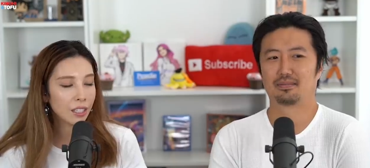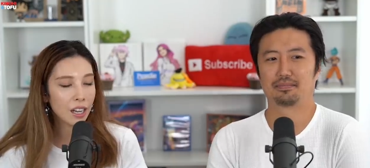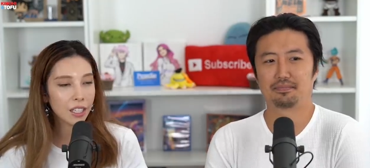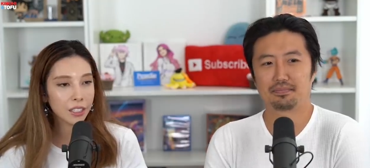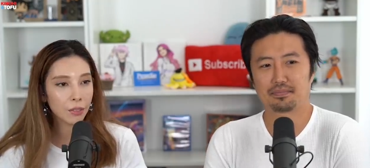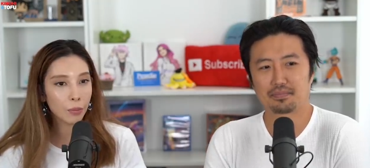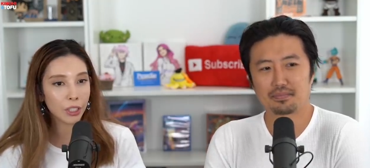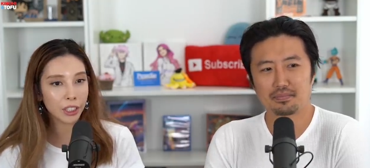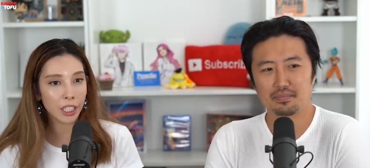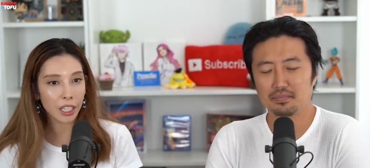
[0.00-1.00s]
Speaker 1: goddess of
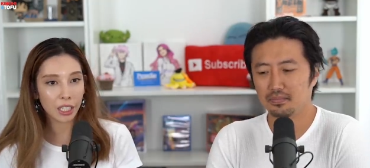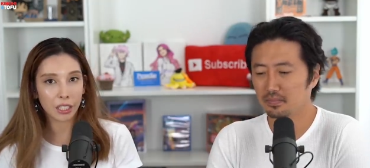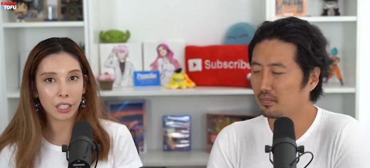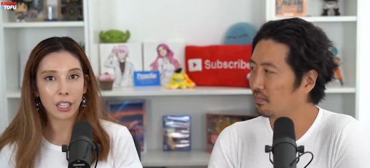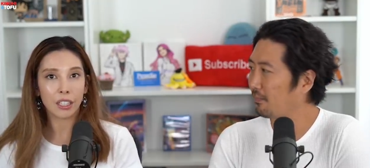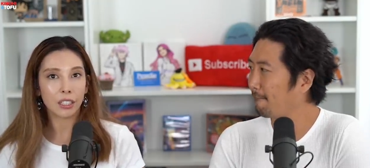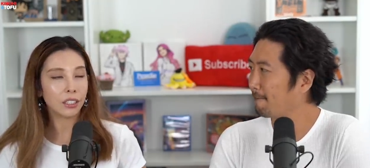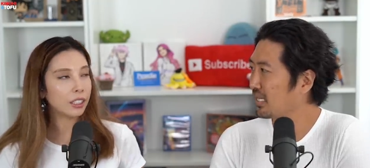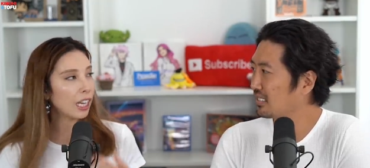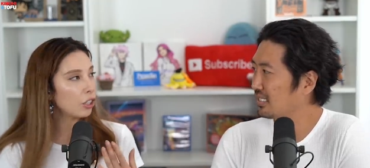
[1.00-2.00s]
mercy?
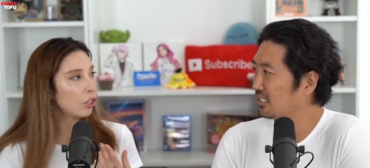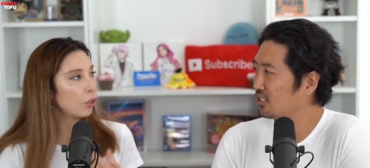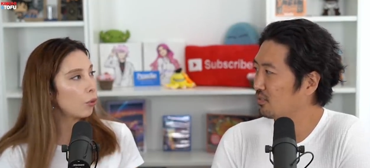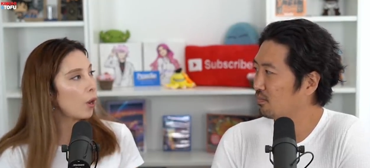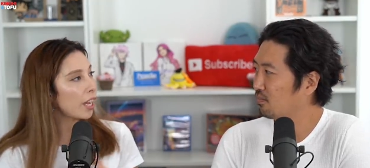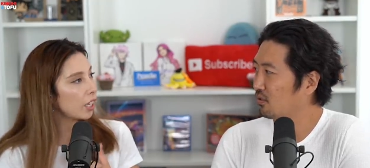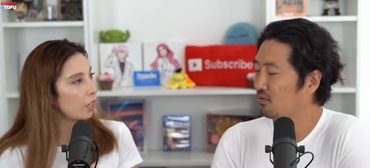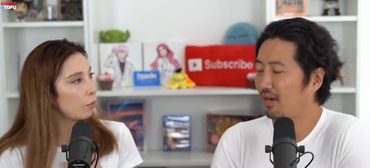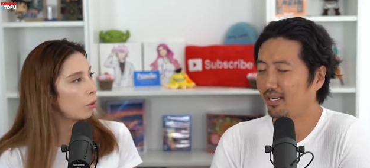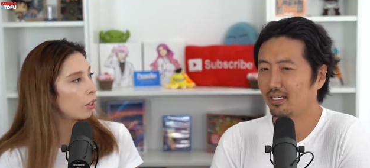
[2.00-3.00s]
Speaker 2: Statue
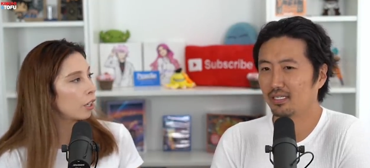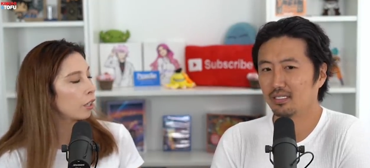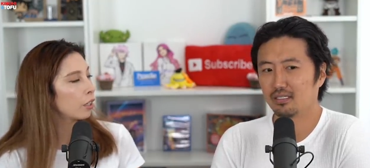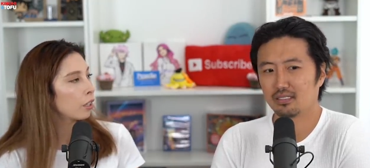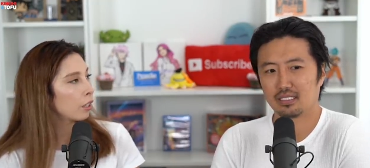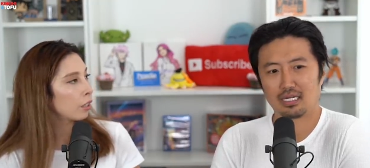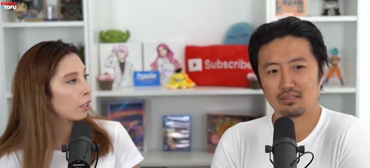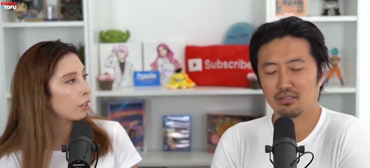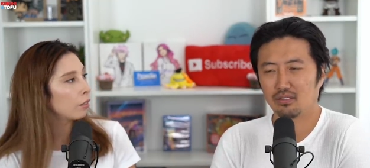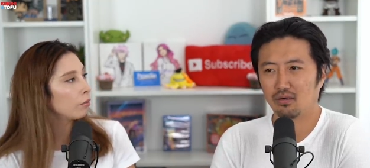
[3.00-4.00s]
cracking? I
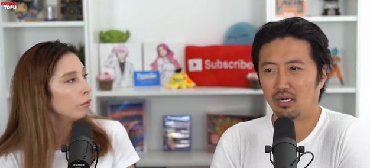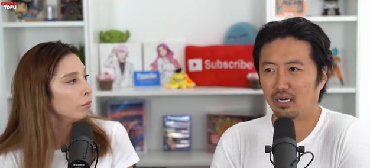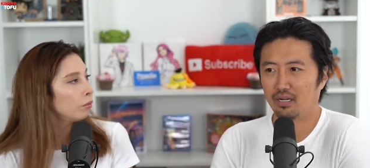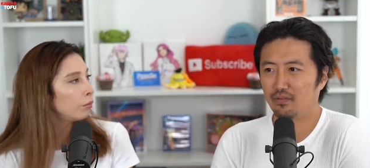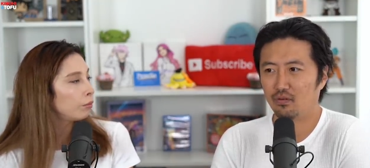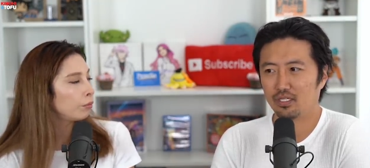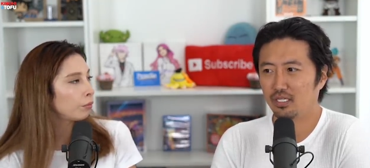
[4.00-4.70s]
don't know. I have no idea